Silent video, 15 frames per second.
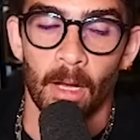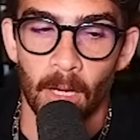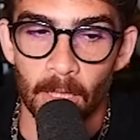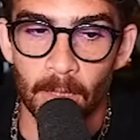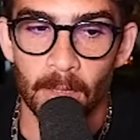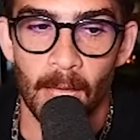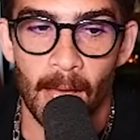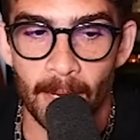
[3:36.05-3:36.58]
a
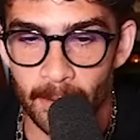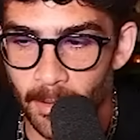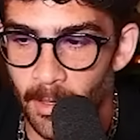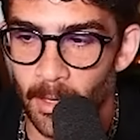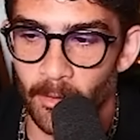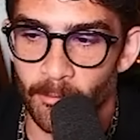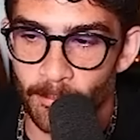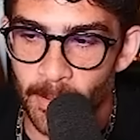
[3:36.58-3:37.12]
lot
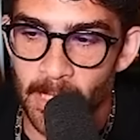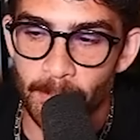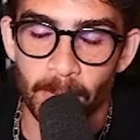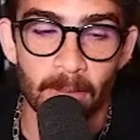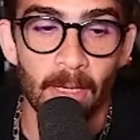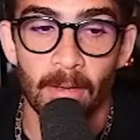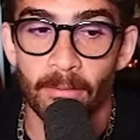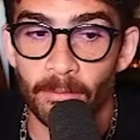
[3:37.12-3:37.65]
of
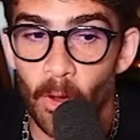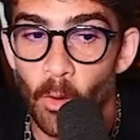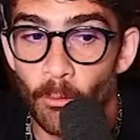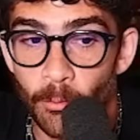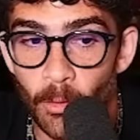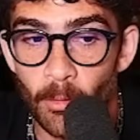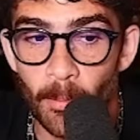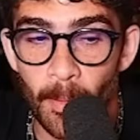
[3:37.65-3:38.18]
people that vote
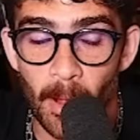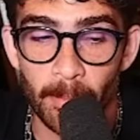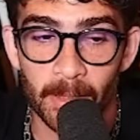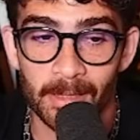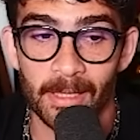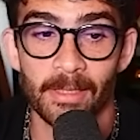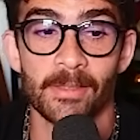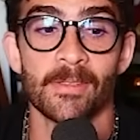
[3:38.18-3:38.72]
for
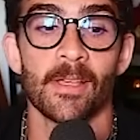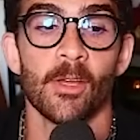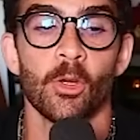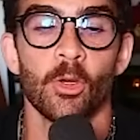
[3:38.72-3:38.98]
Republicans